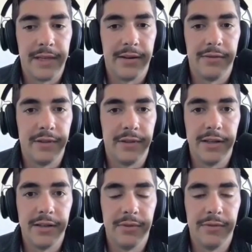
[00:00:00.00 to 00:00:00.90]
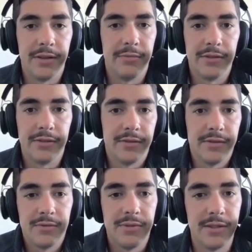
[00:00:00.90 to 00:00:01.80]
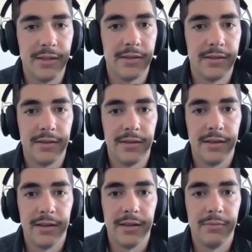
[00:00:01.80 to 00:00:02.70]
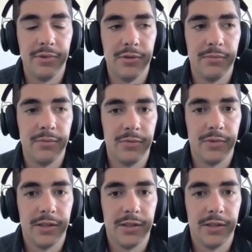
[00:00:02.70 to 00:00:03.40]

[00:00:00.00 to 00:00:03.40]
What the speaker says: out of line with fundamentals. We see this in the AI boom,